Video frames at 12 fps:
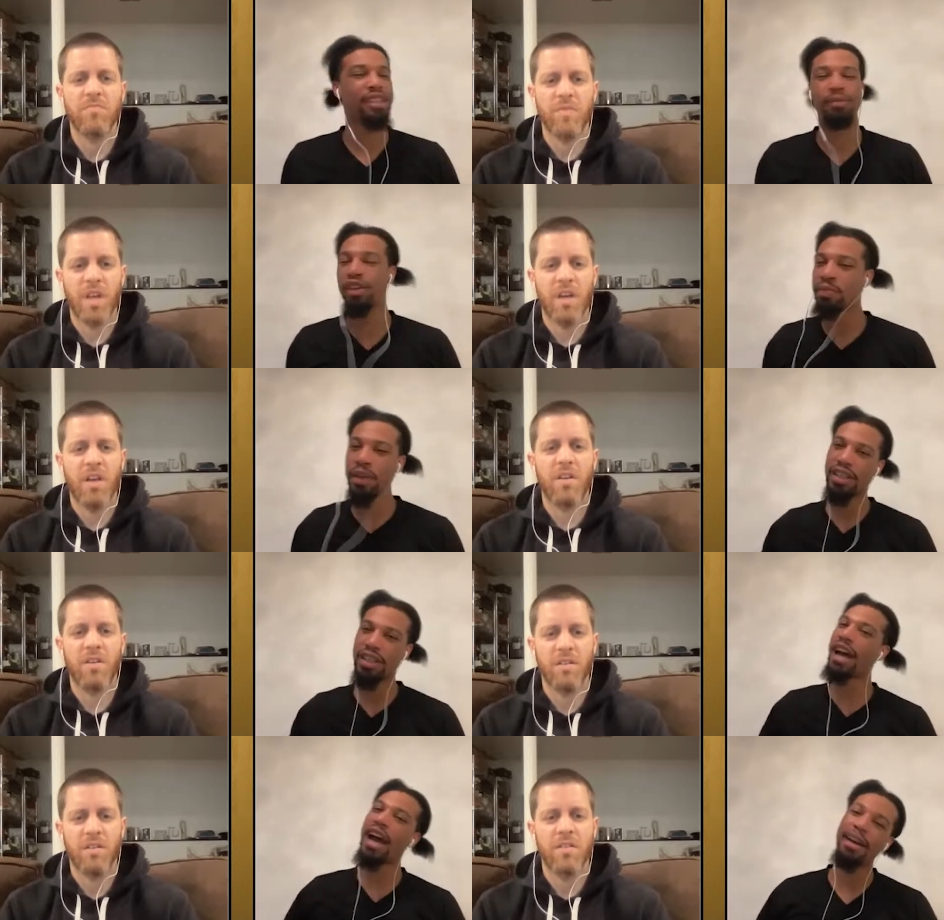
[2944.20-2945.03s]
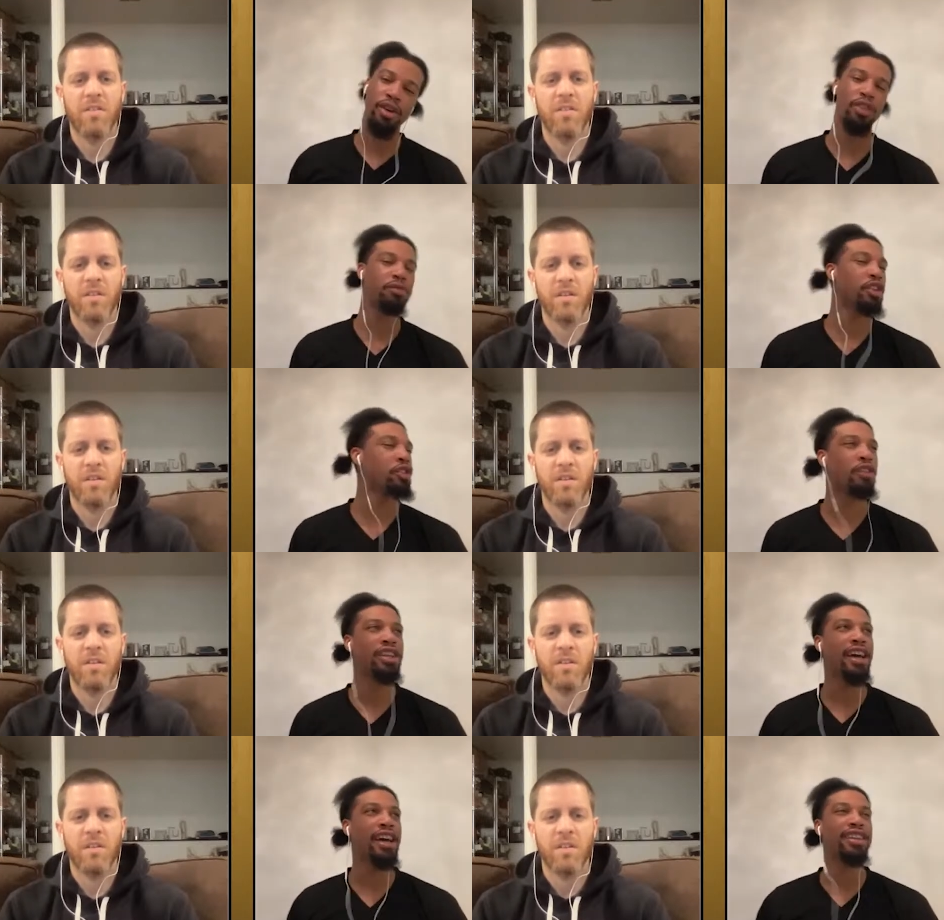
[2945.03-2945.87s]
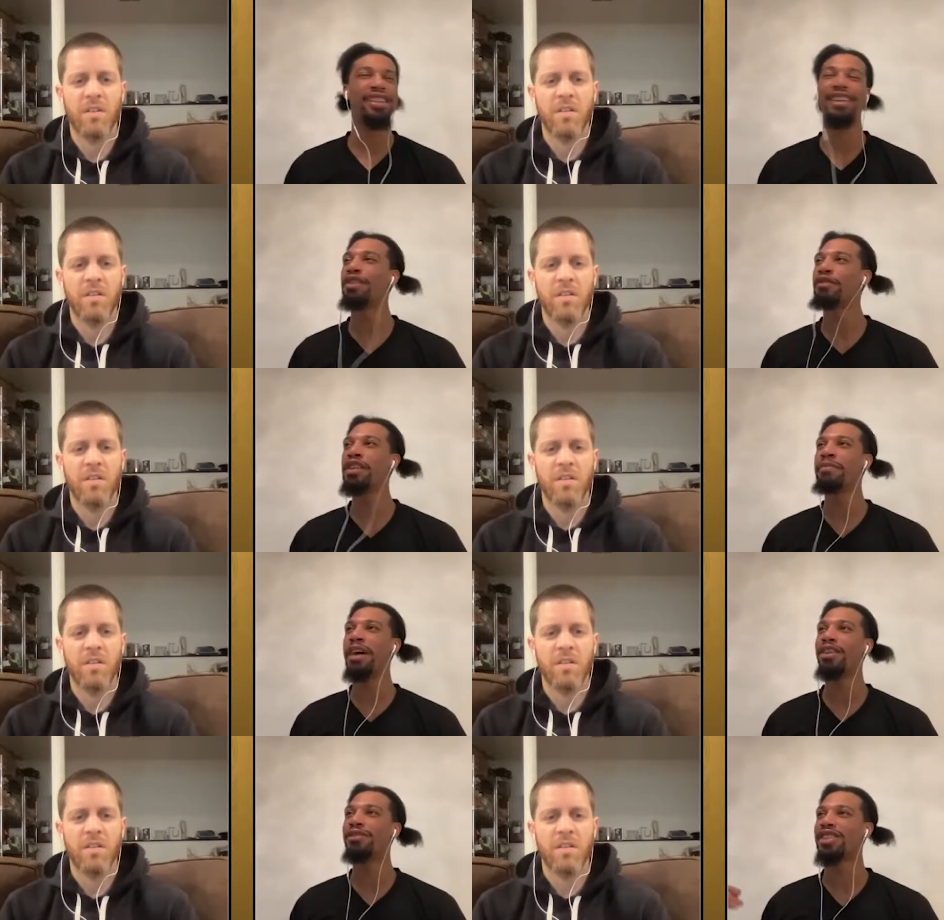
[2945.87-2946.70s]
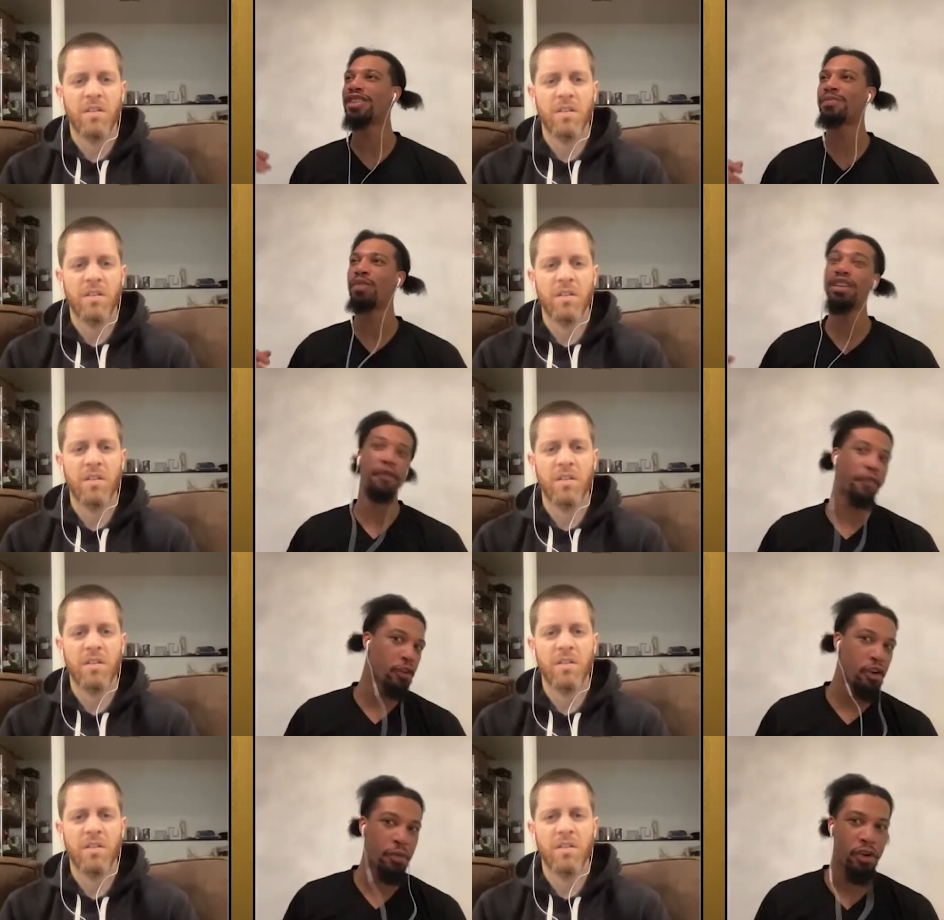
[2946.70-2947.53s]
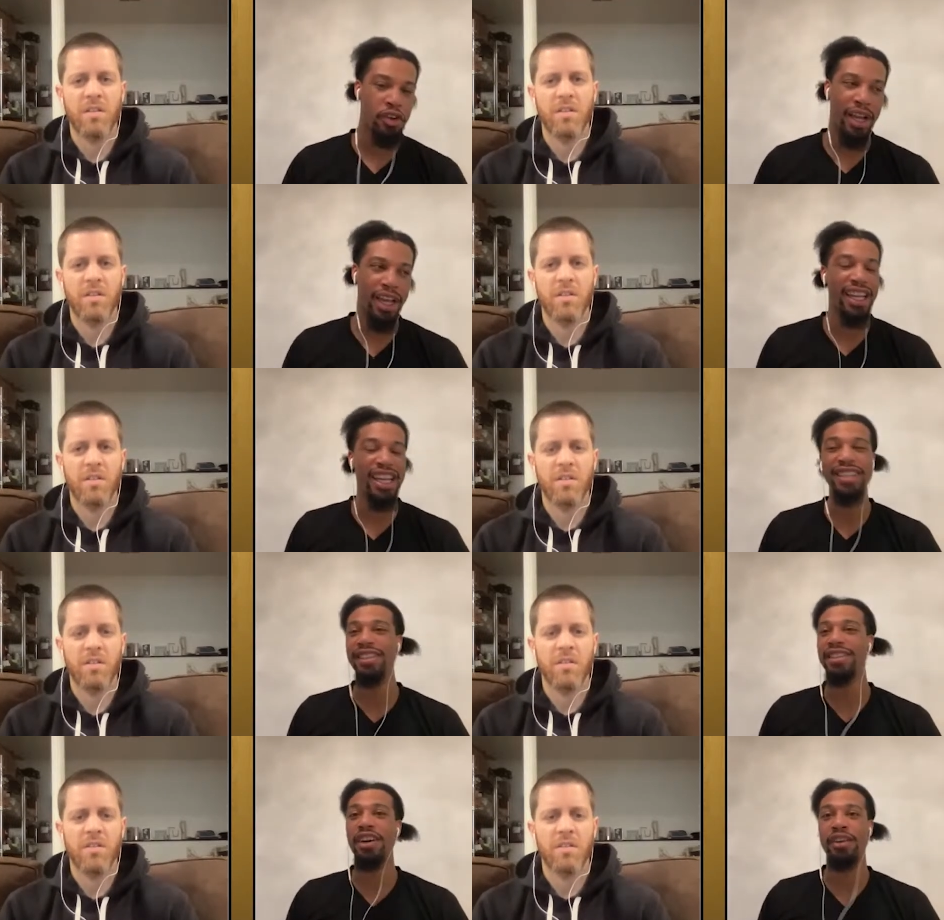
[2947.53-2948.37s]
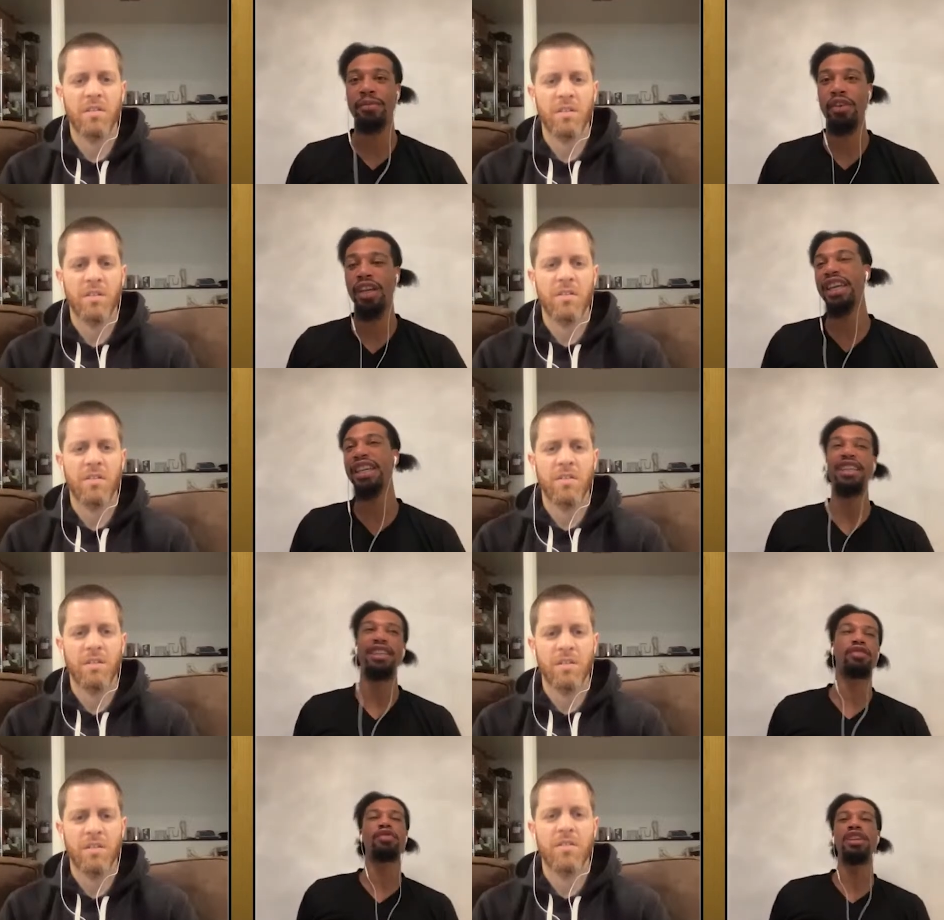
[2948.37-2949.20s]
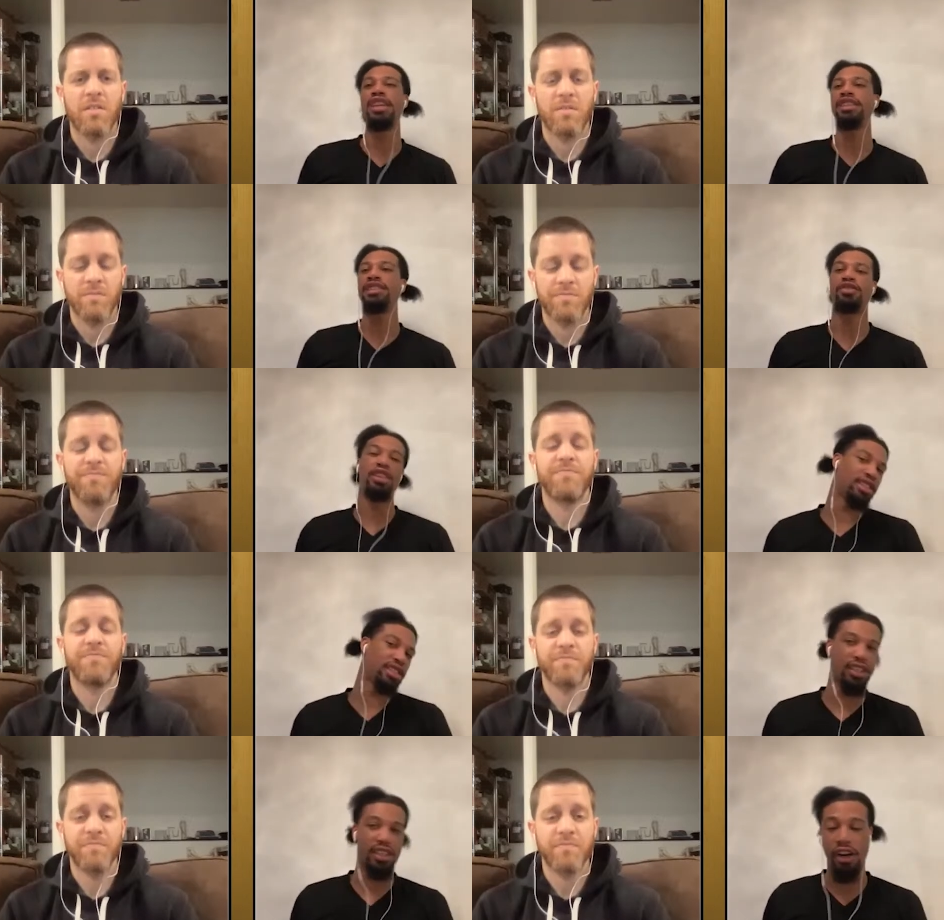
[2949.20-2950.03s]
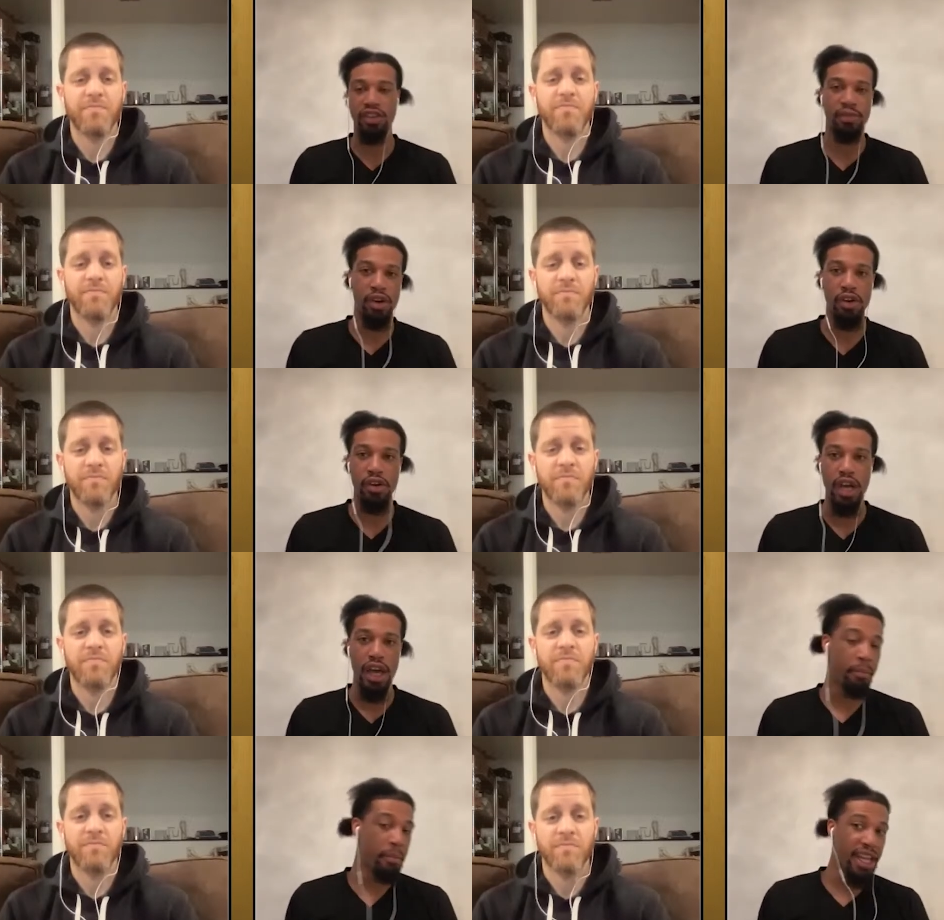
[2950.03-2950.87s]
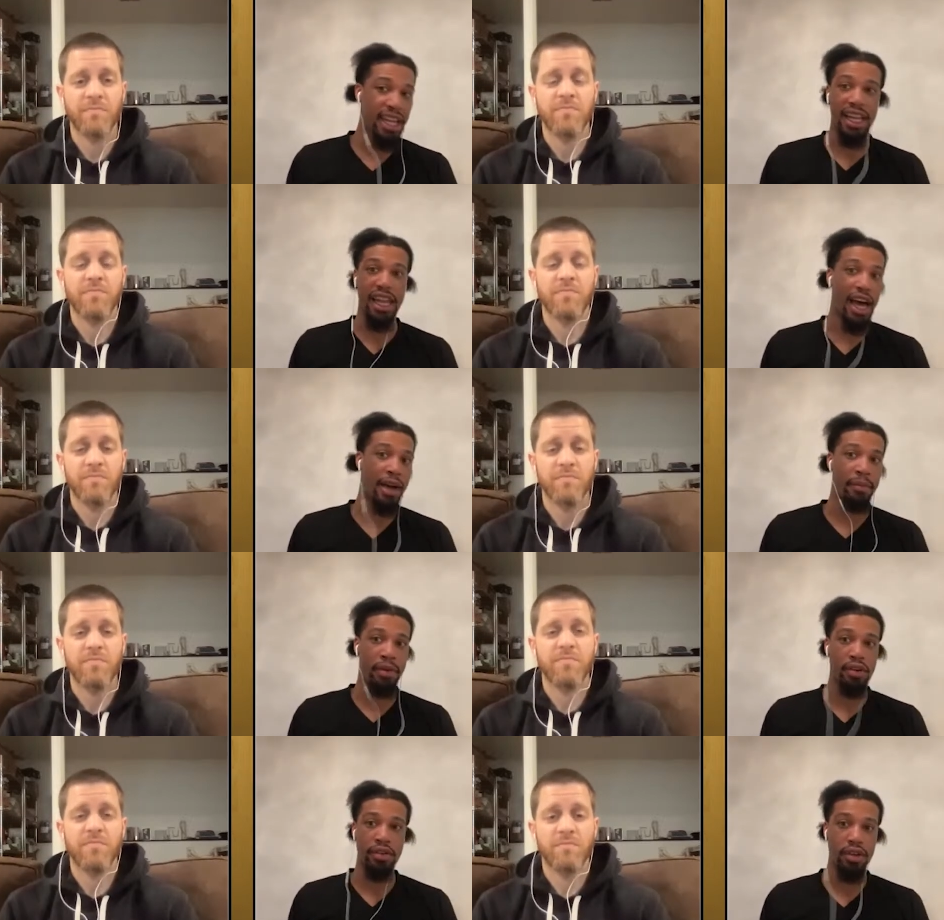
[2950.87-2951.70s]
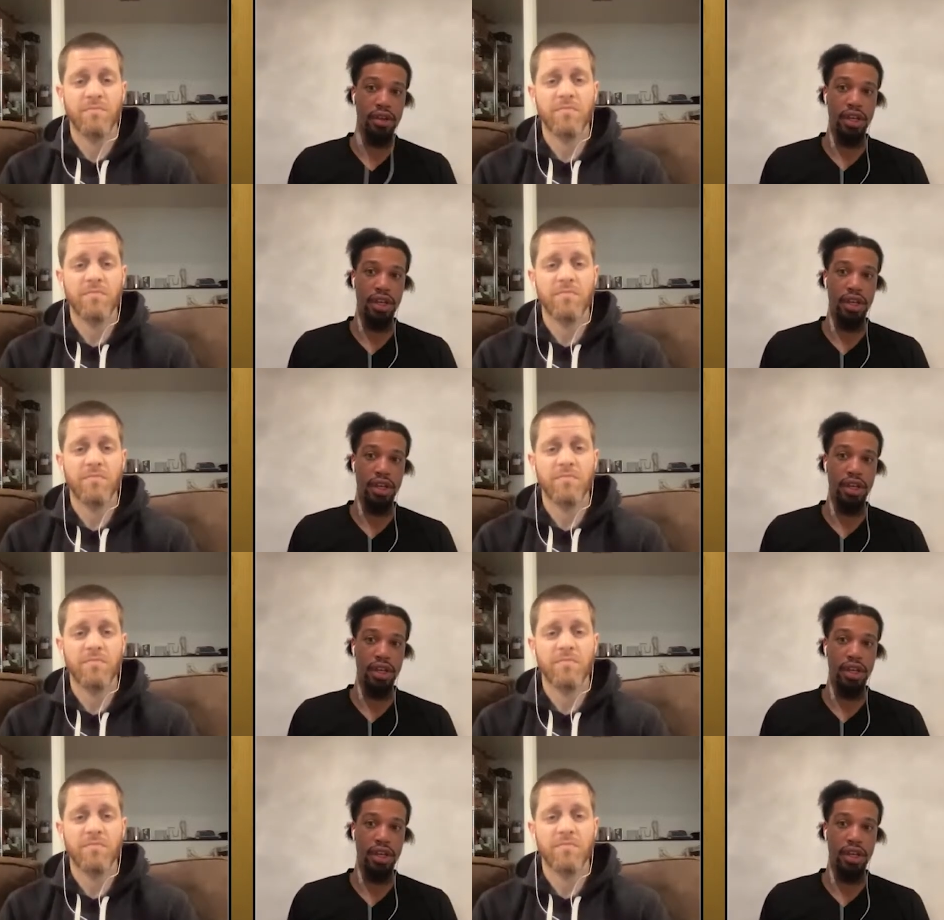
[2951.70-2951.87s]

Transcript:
Speaker 1: Bro, yeah. split your ass, bro. Yo, run down, get a rebound, and sprint the floor, bro. You might get an easy dunk, bro. Getting three easy transition dunks, bro, mean a lot, bro.